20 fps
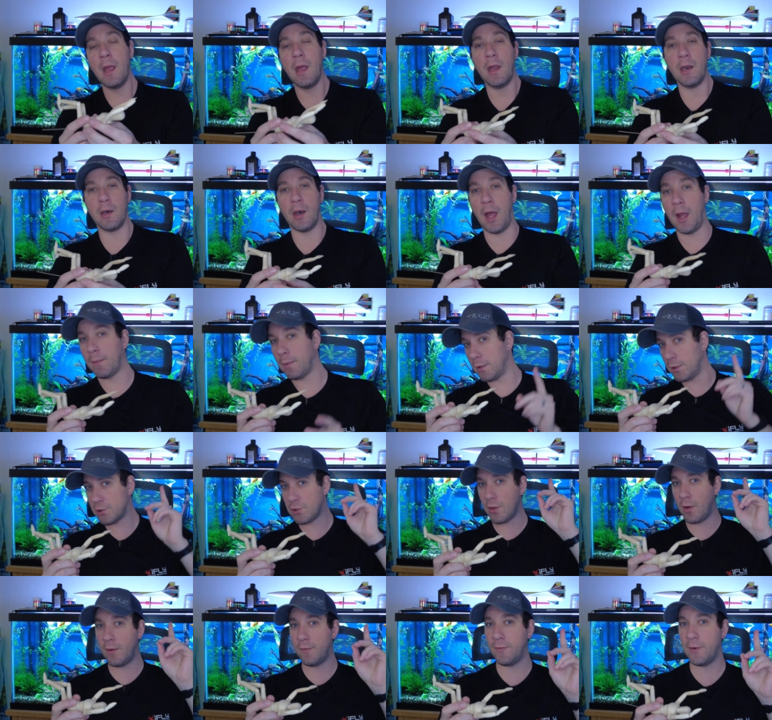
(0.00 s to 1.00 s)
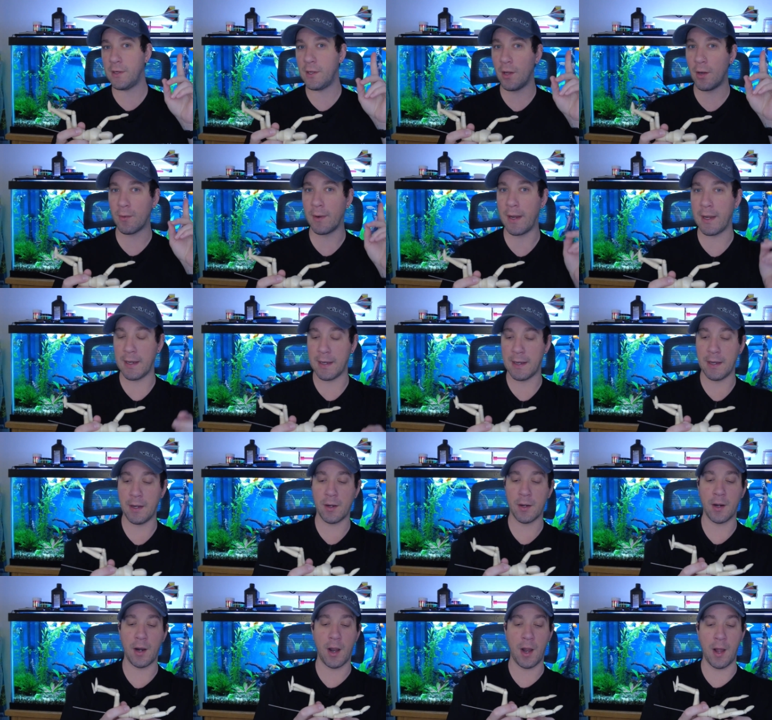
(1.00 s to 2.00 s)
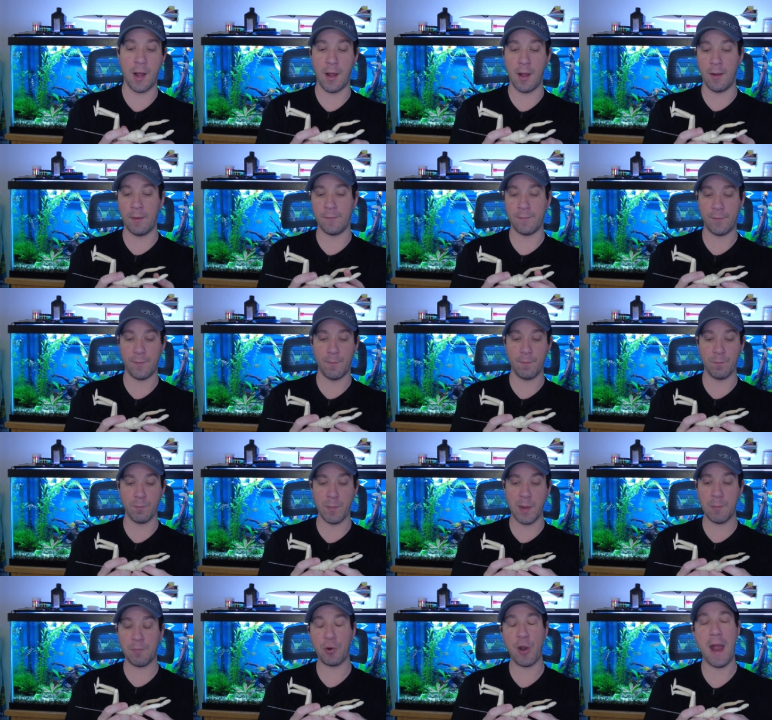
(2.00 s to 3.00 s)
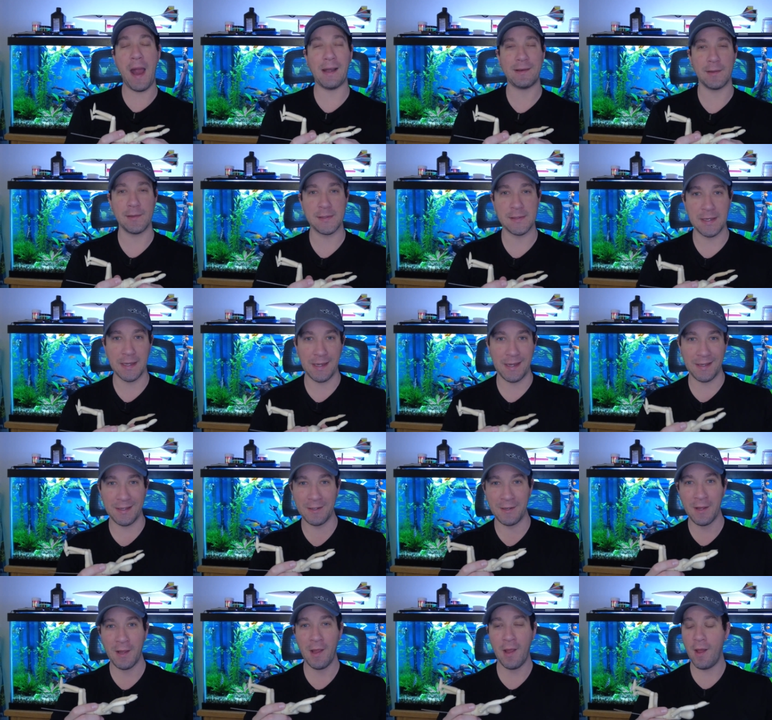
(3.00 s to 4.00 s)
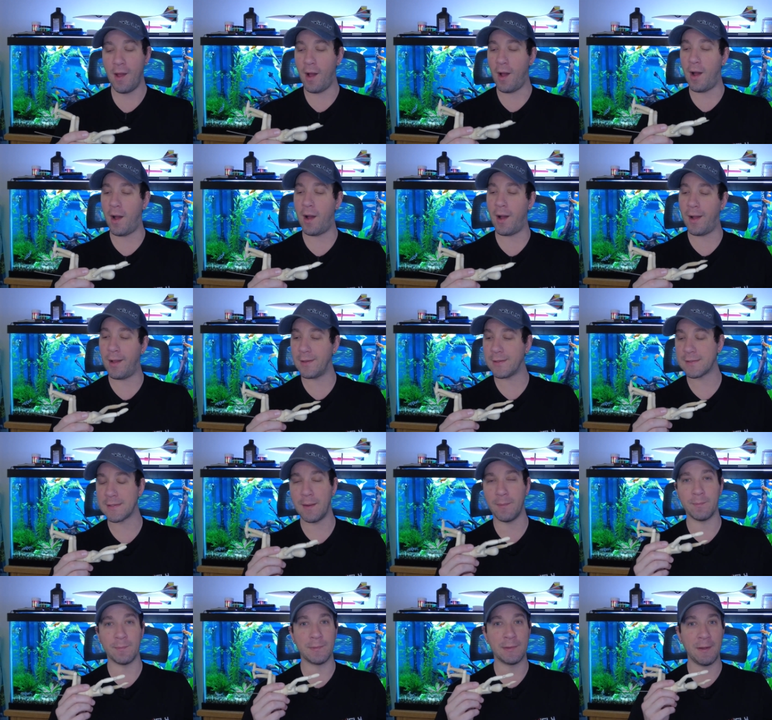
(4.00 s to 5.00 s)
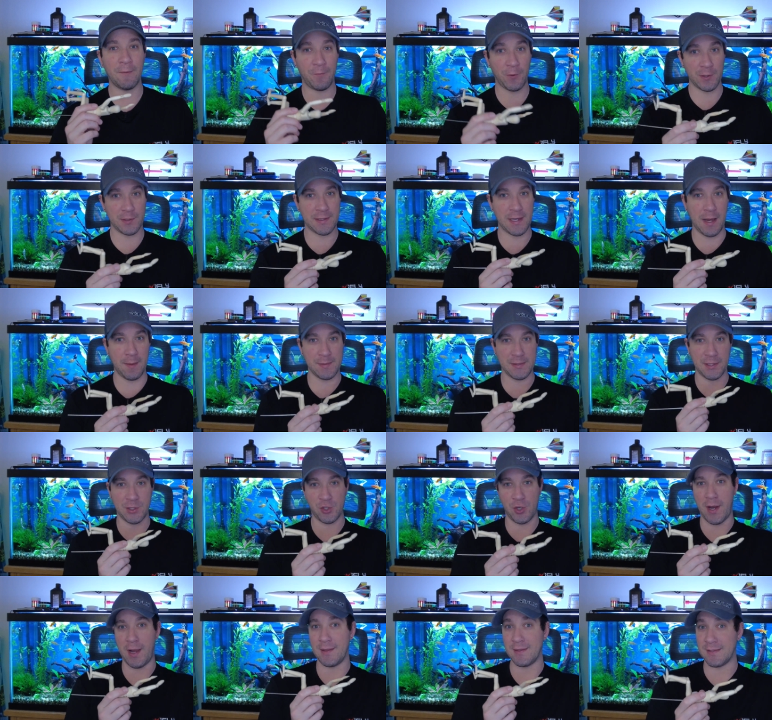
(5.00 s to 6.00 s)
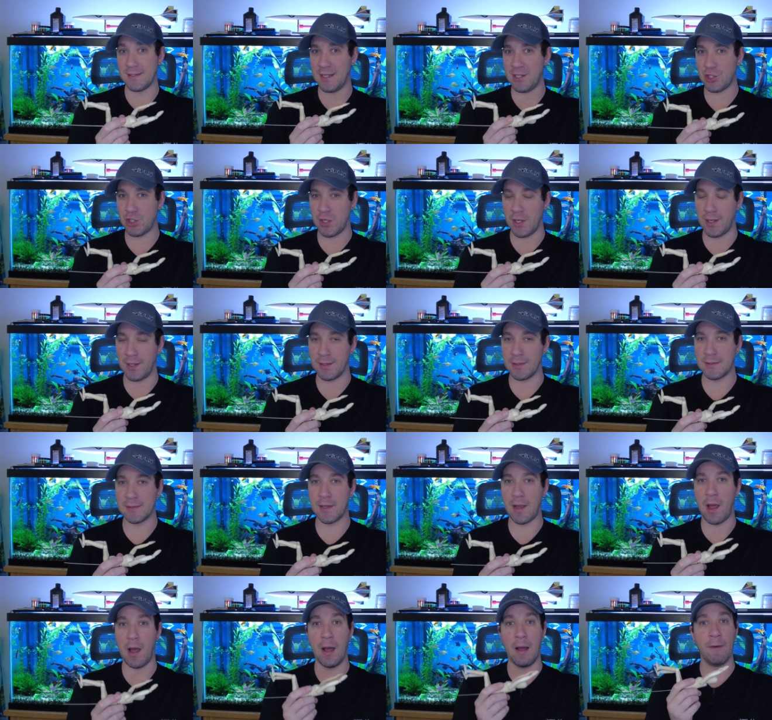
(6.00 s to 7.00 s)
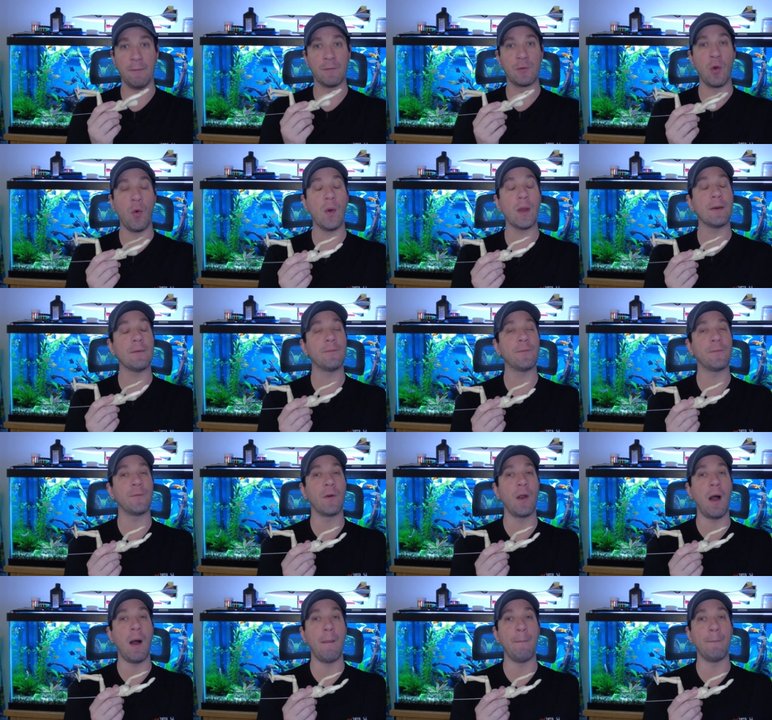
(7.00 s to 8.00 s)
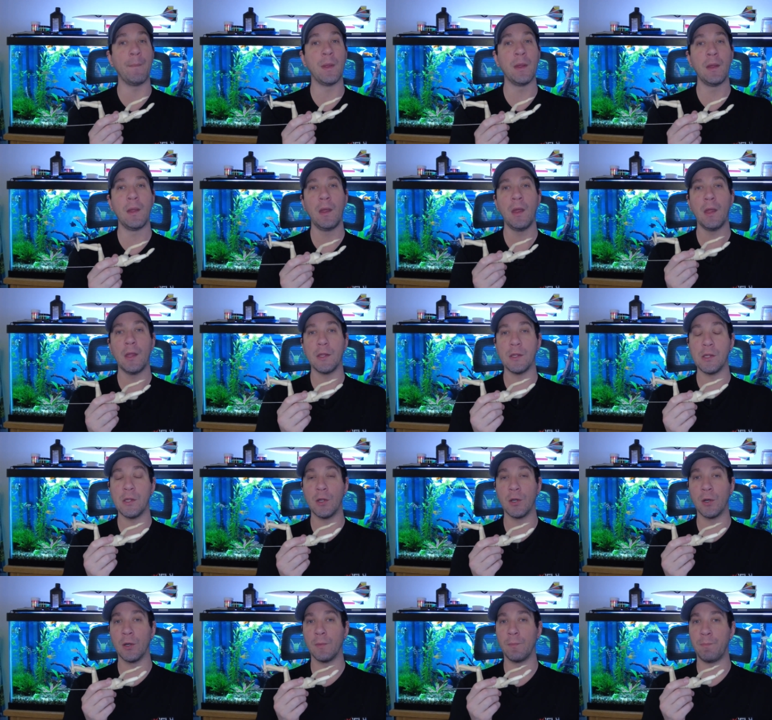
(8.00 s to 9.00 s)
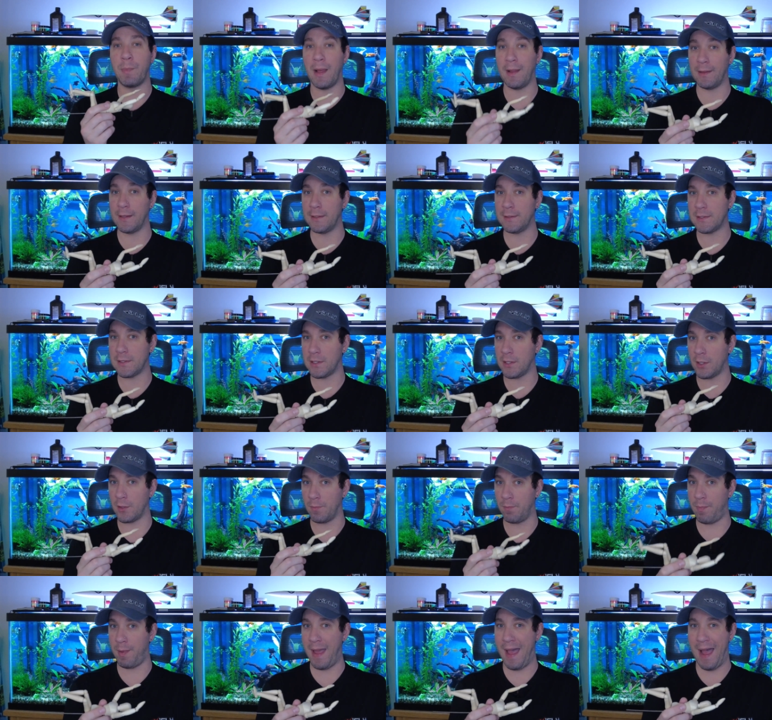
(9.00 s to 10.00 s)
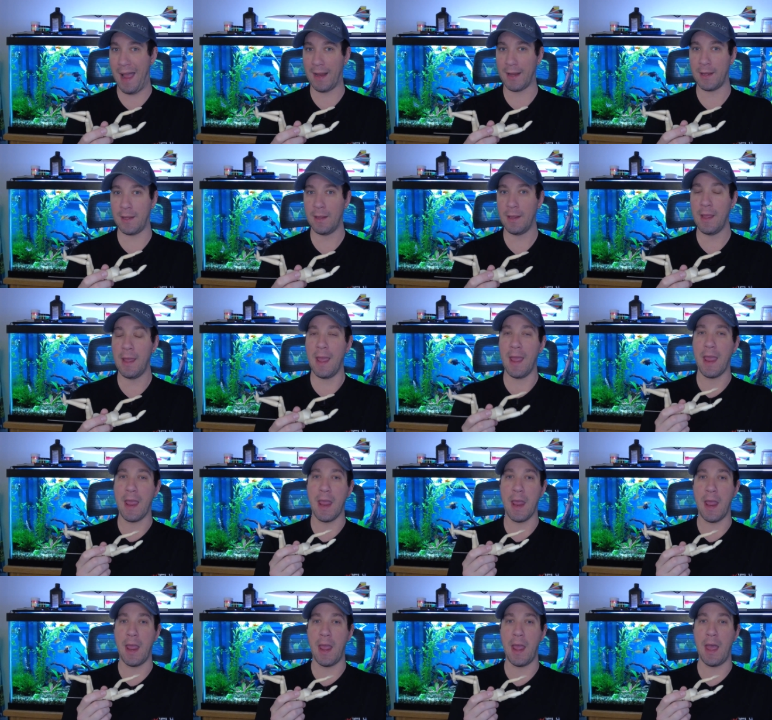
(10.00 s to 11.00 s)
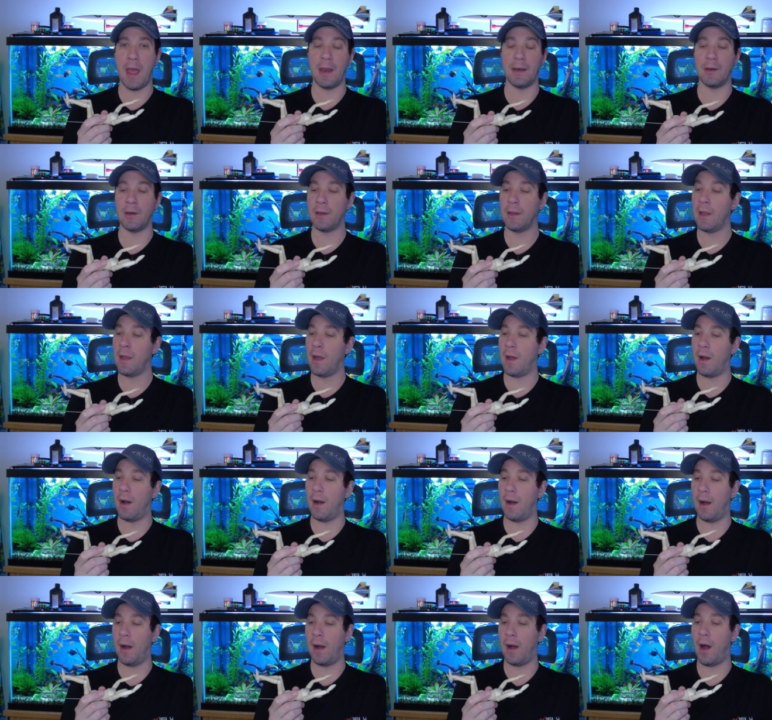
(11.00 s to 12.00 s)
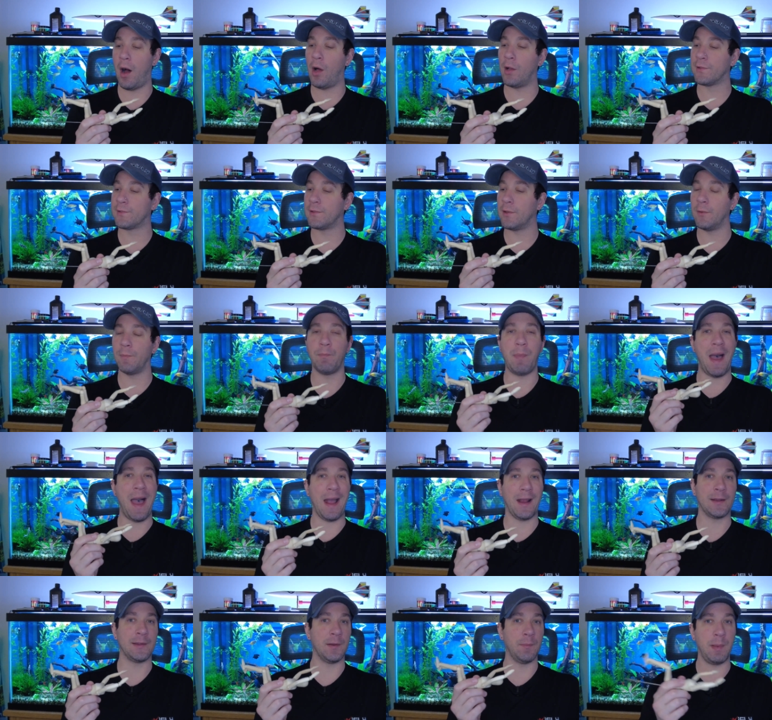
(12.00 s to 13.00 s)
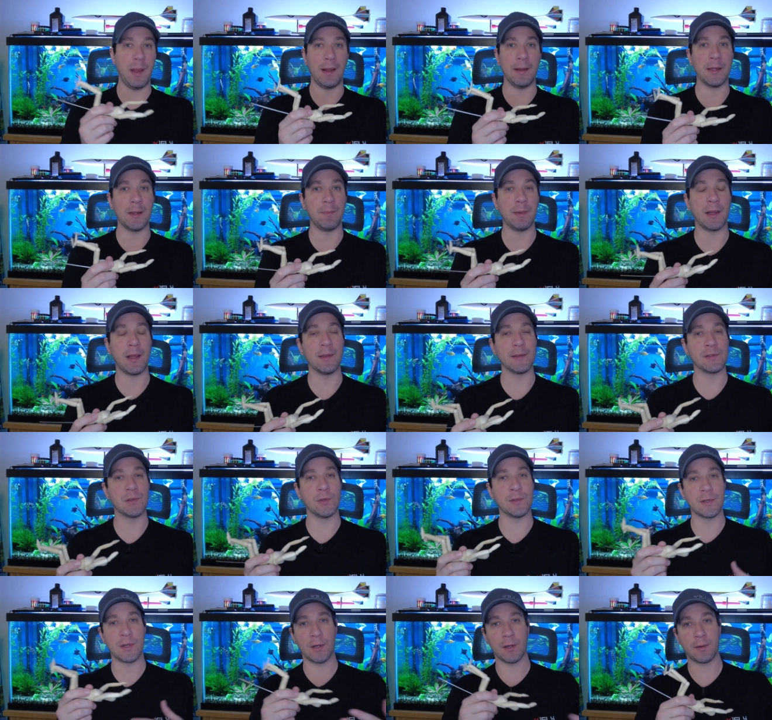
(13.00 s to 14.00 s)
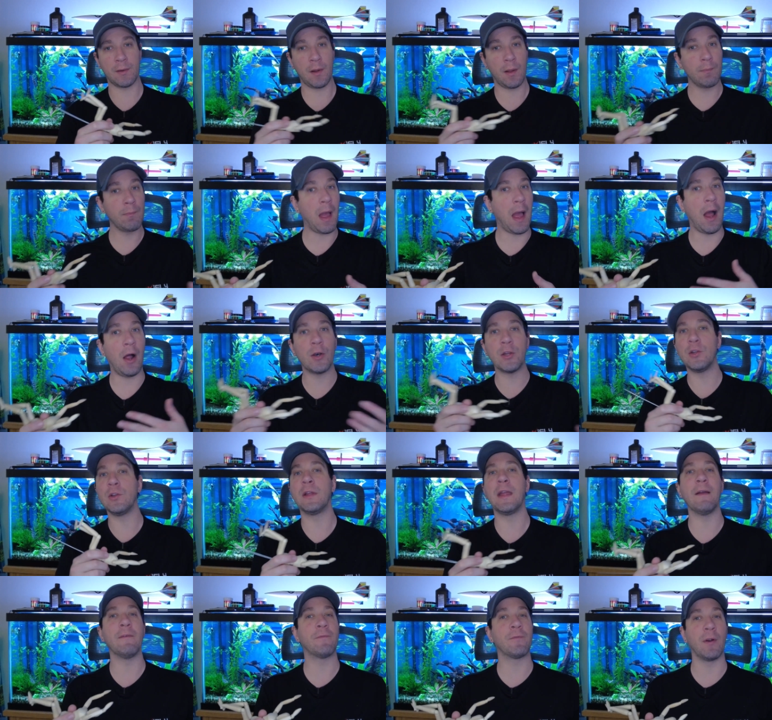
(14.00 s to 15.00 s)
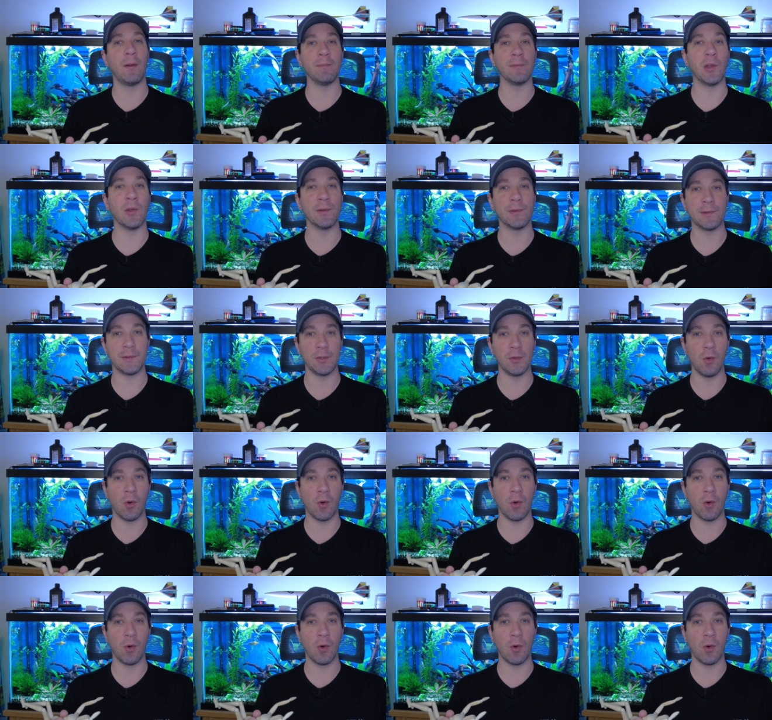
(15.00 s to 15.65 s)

Now I'm going to show a video right here of me practicing uh, some different types of transitions of going from your belly to your back and uh, also back to belly because those are how do you get from those two